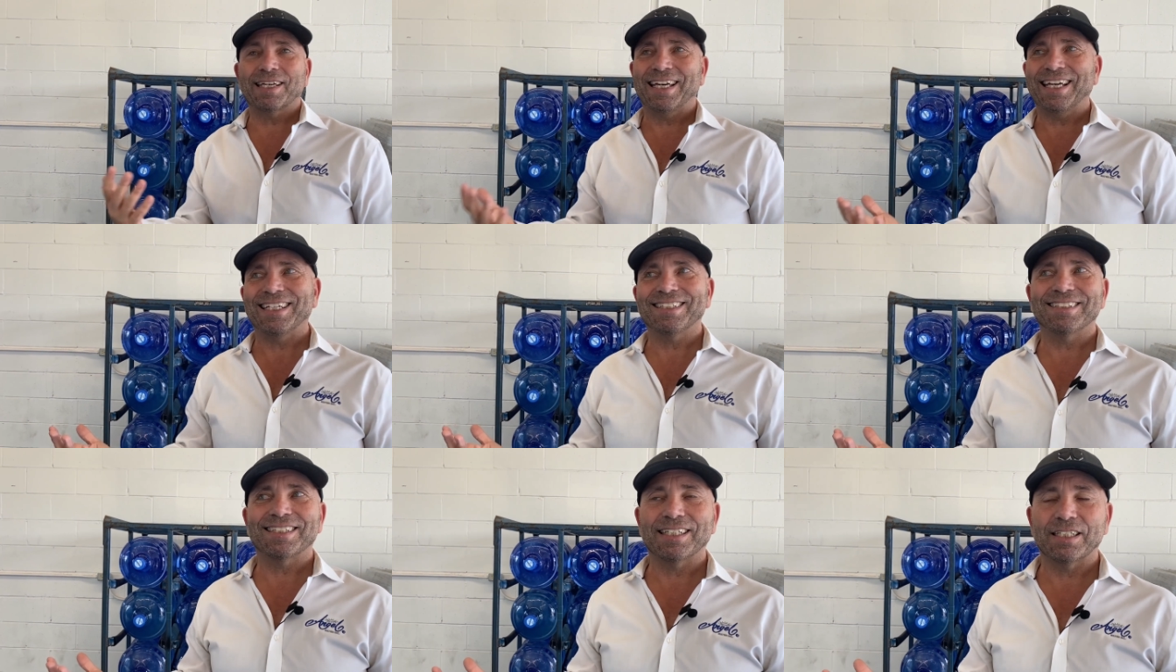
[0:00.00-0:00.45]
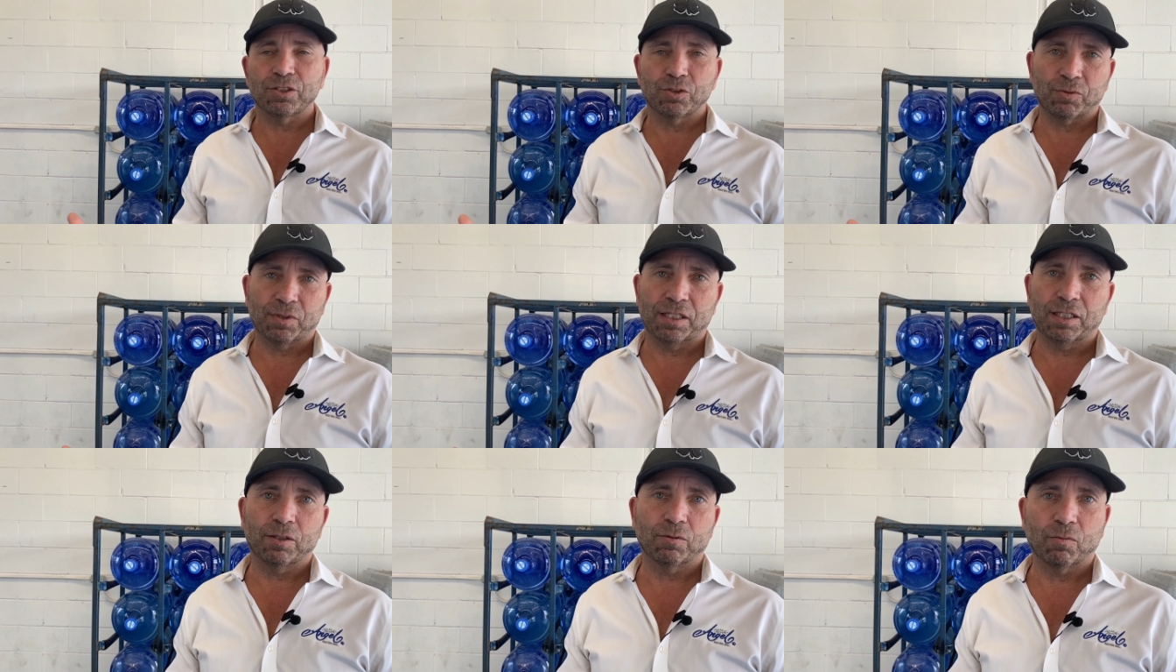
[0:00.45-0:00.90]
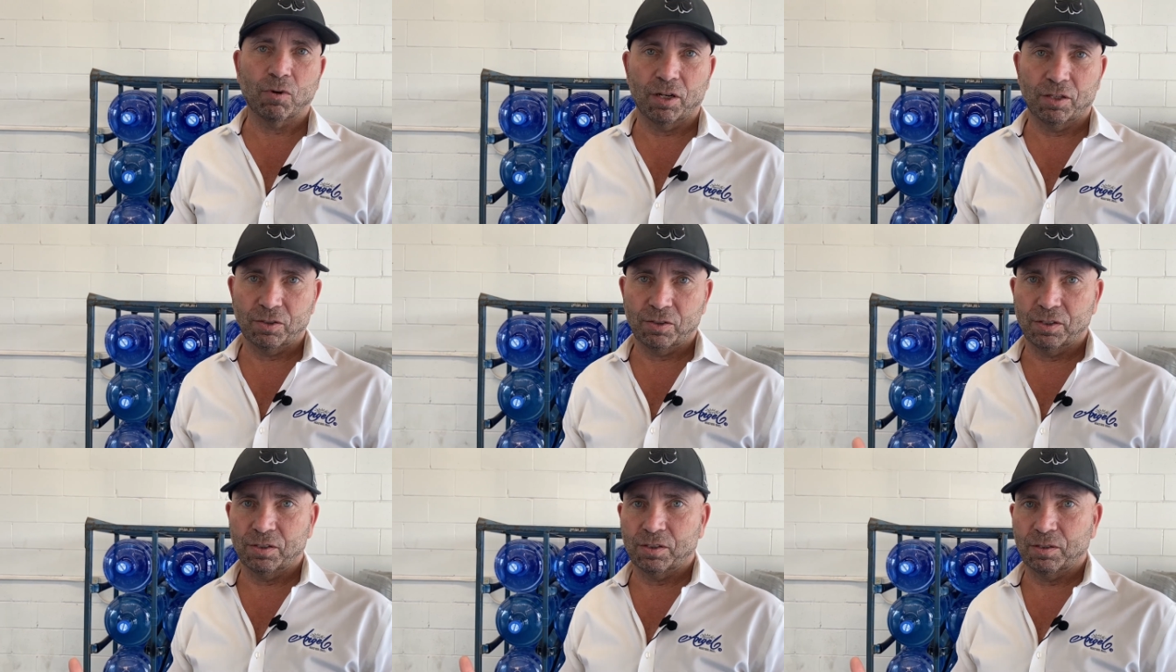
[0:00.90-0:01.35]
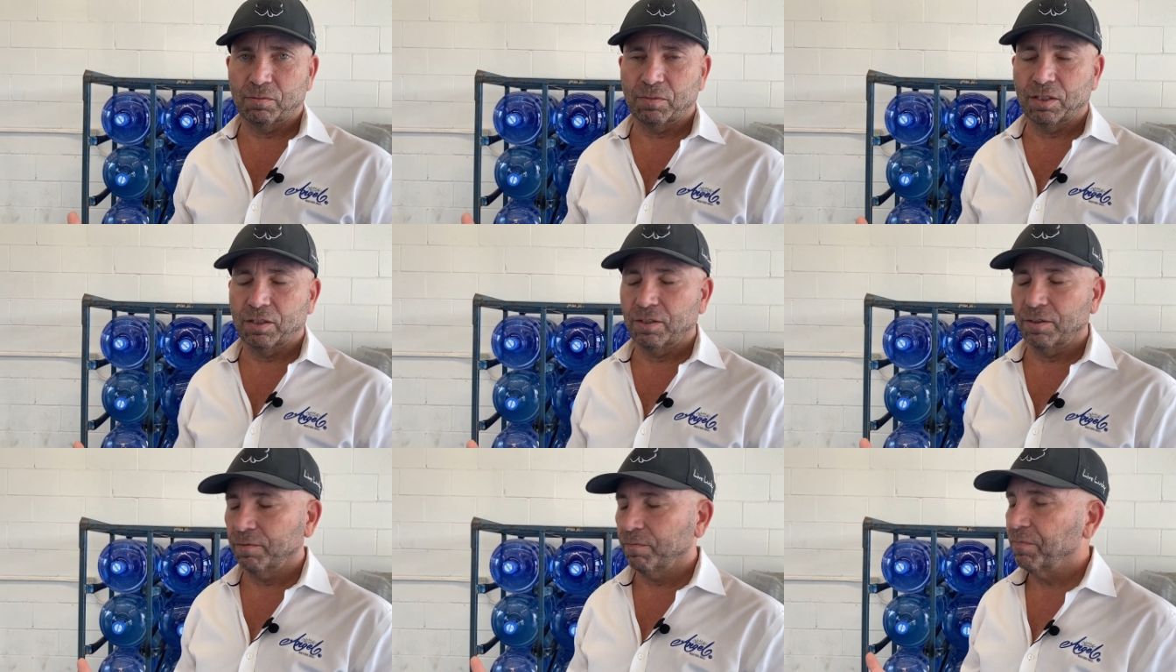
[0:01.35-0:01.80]
can't get a drinking water system
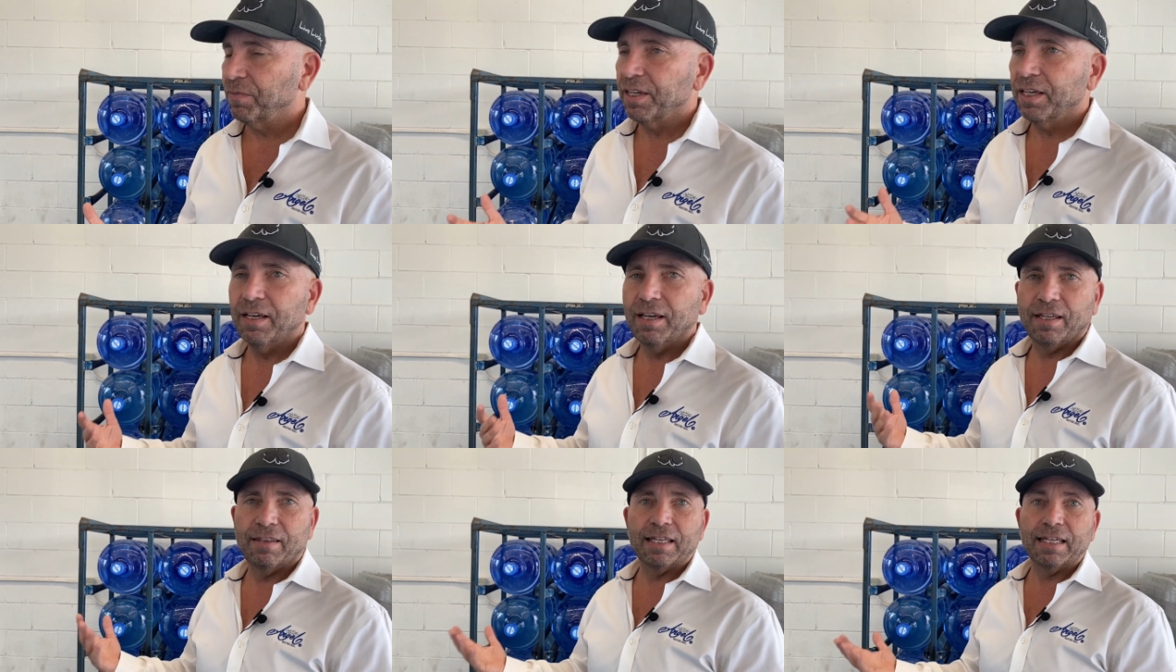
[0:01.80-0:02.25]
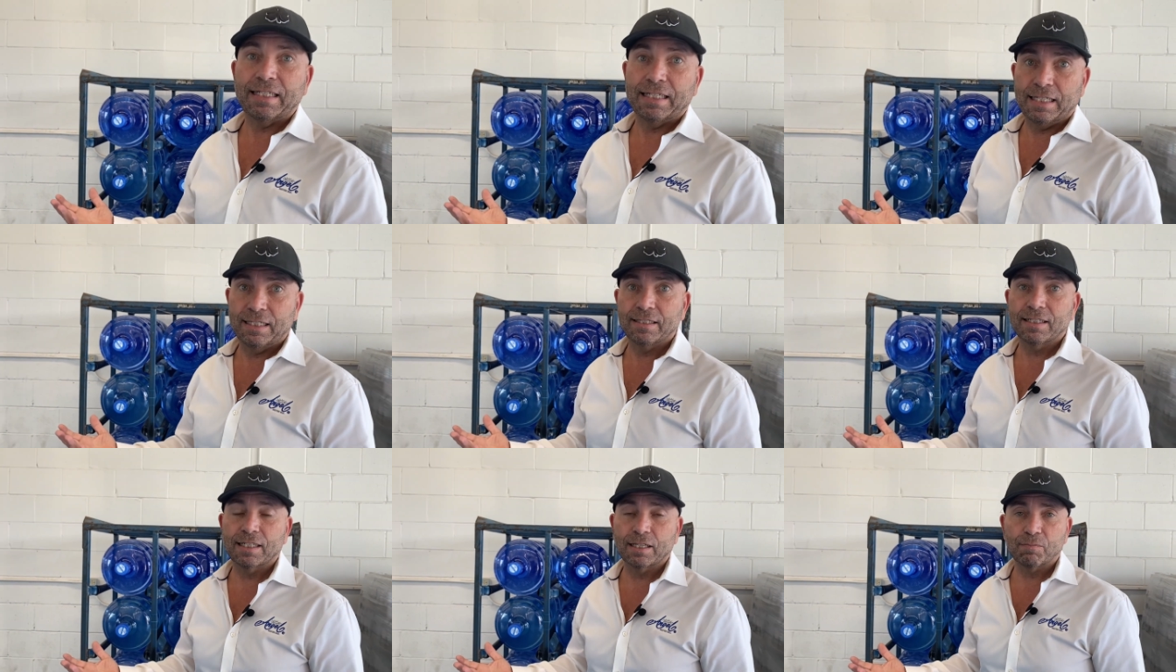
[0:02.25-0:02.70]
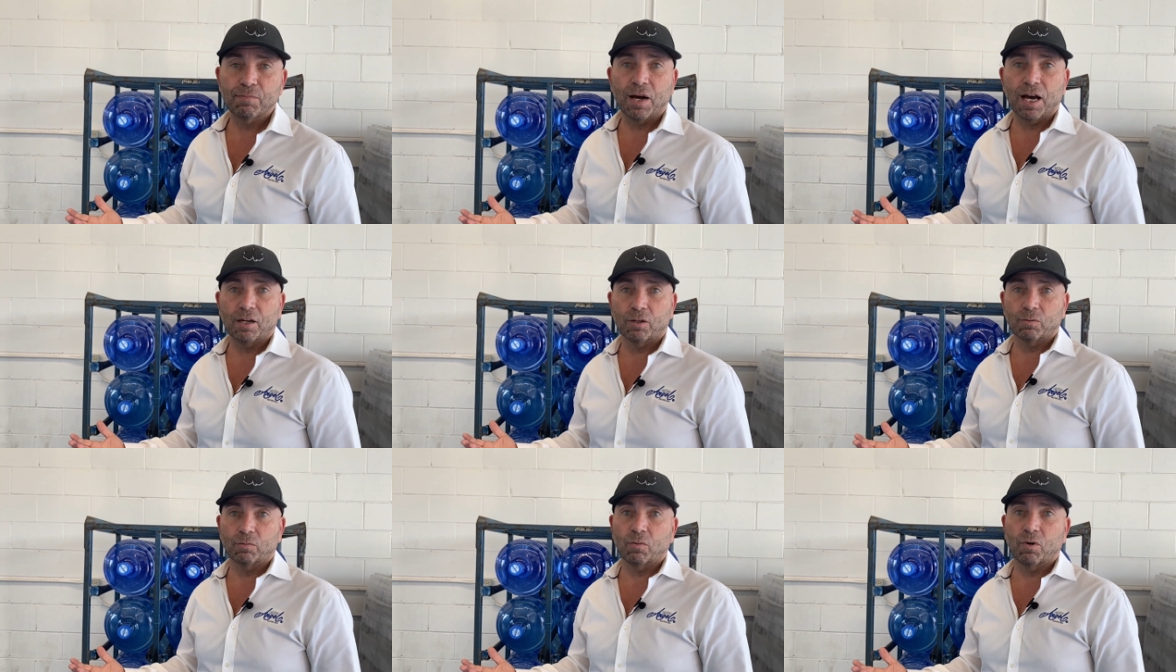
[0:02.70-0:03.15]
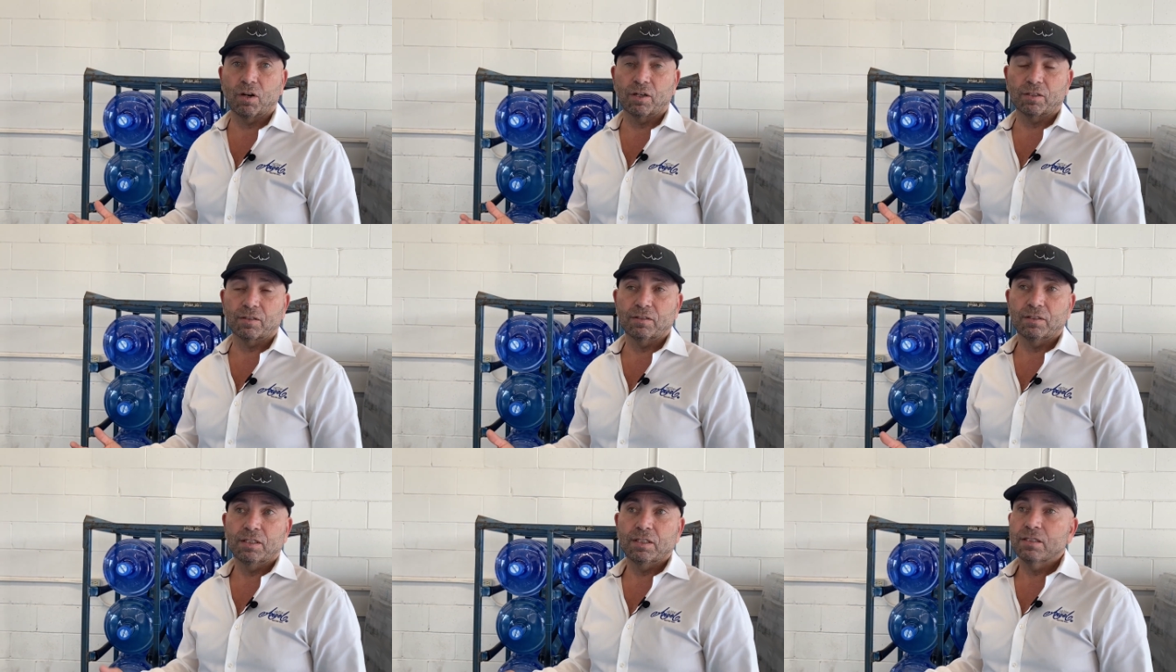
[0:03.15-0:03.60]
in there, and they need to get bottled water.